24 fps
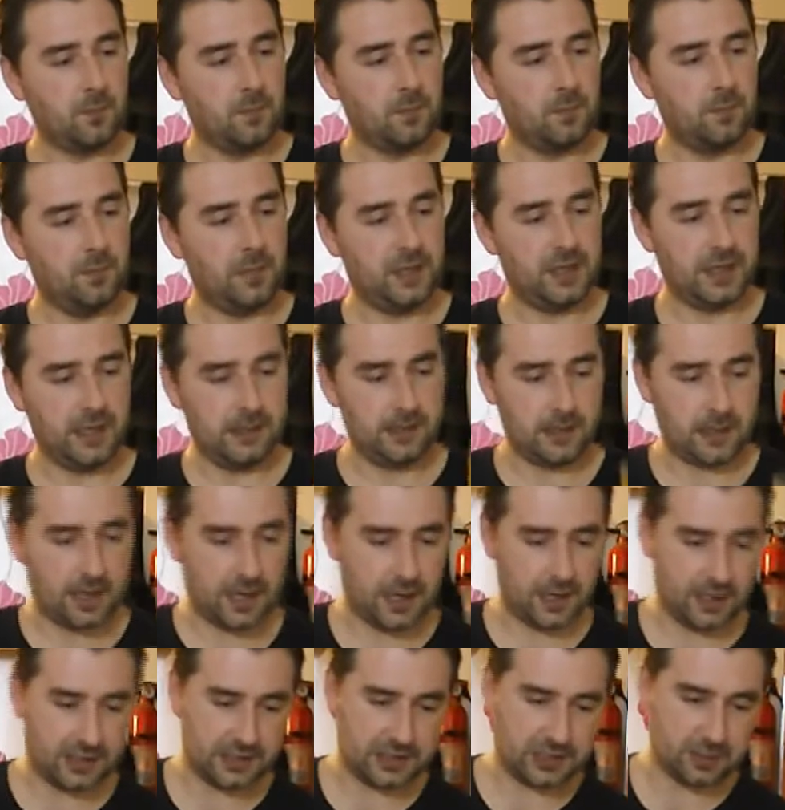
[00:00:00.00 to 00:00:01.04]
But yeah, a
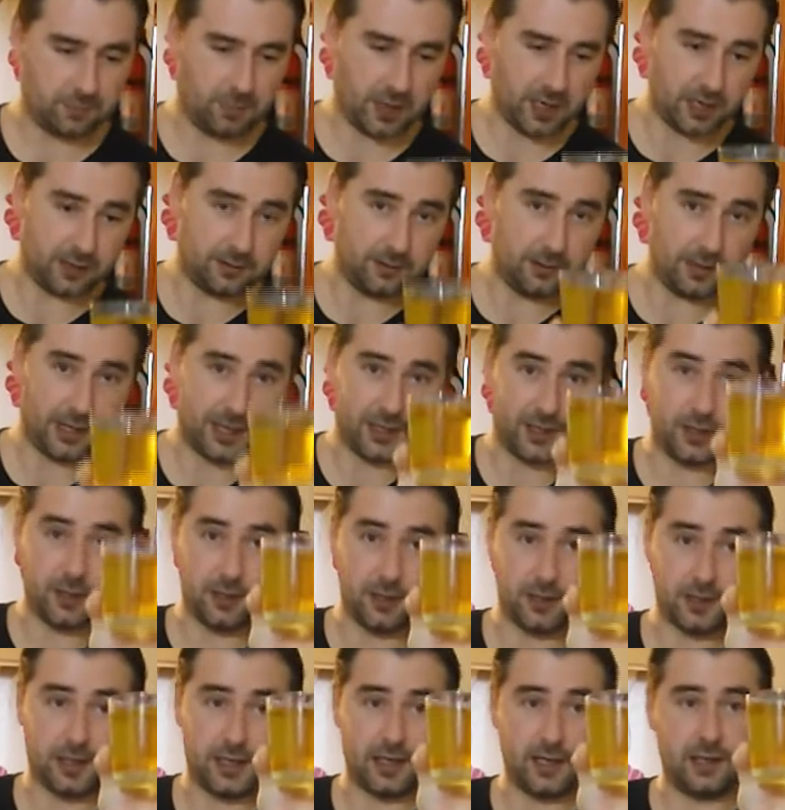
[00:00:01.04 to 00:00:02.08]
nice sparkle, a
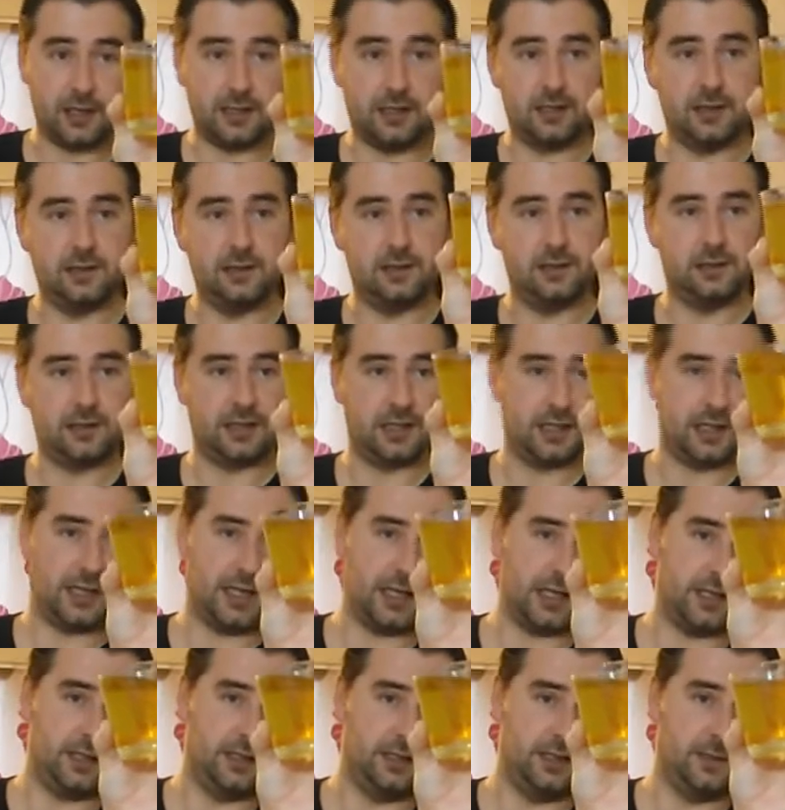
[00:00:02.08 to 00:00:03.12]
good colour, look at
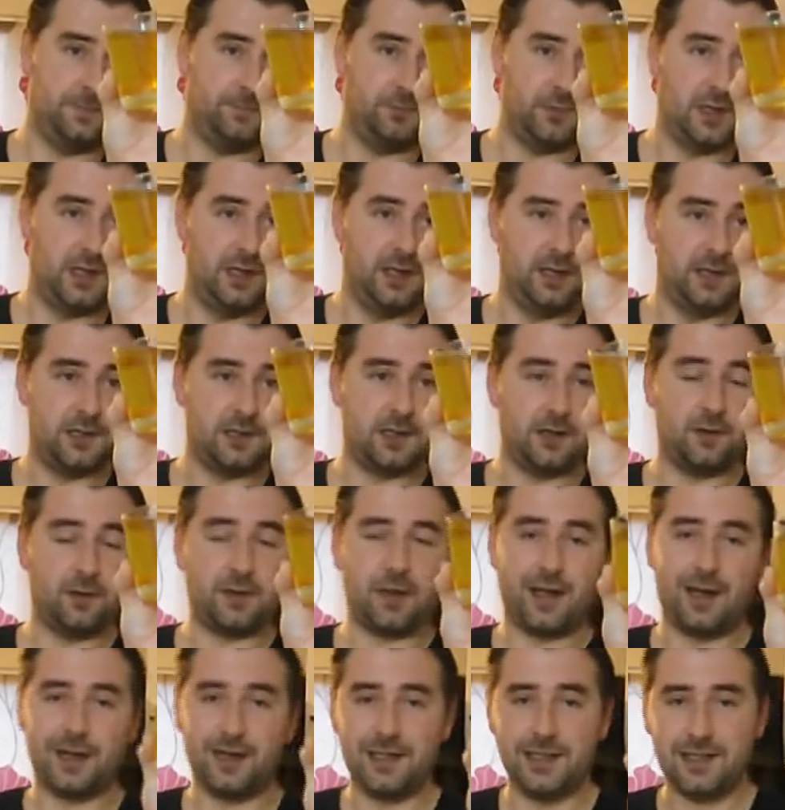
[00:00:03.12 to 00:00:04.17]
that. So the
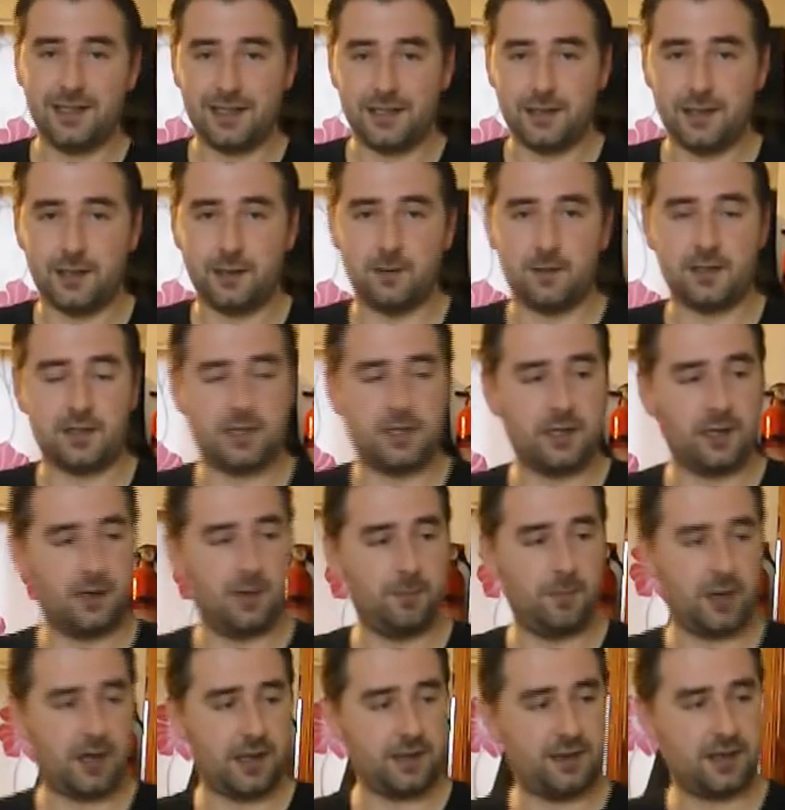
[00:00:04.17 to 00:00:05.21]
honey did do its
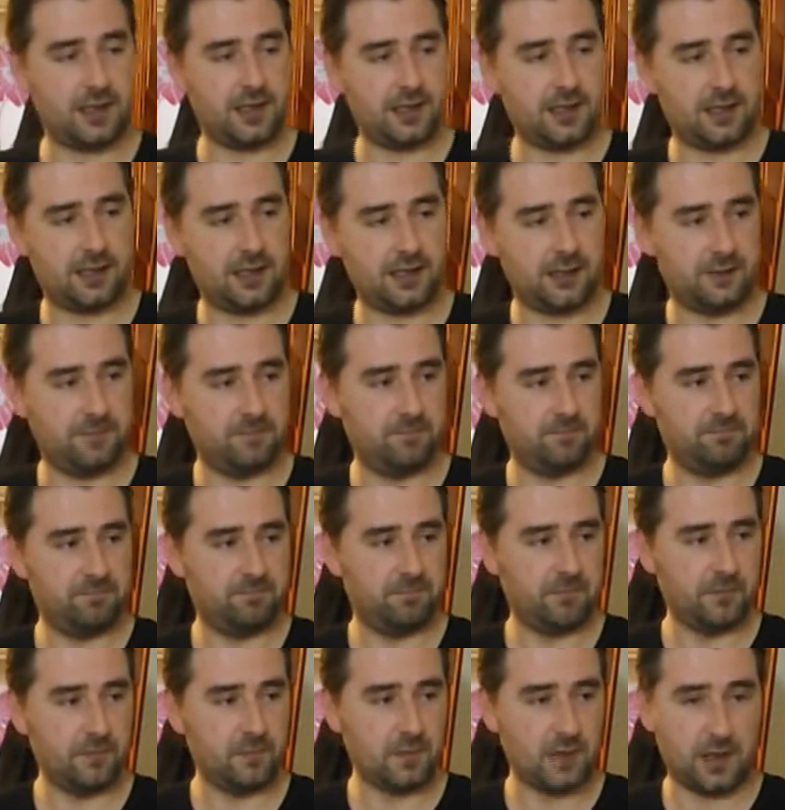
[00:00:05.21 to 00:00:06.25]
job, I think
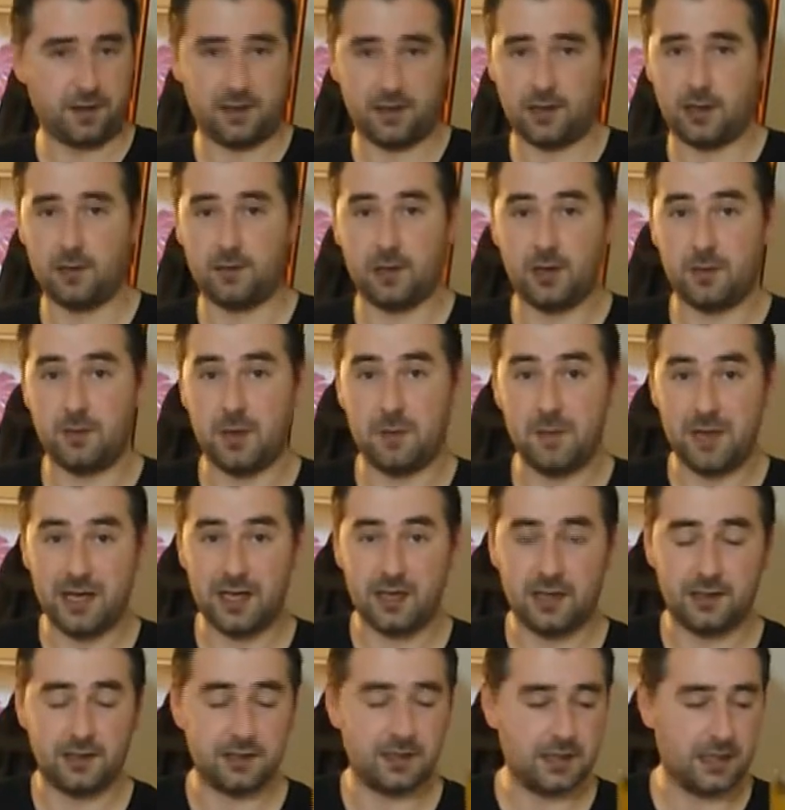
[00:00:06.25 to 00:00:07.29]
I'm going to be
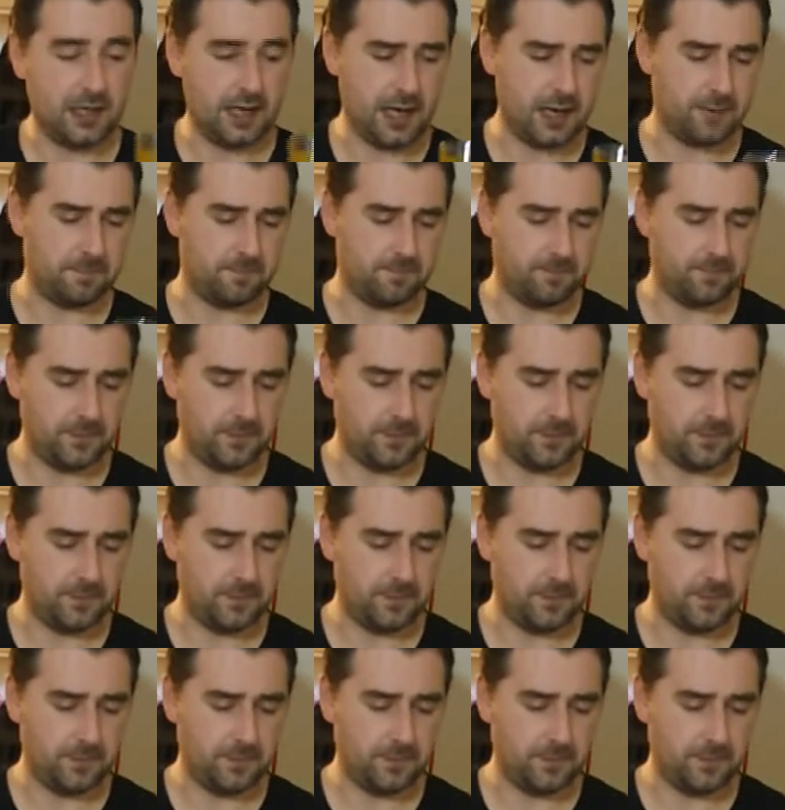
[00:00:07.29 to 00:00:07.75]
making this again.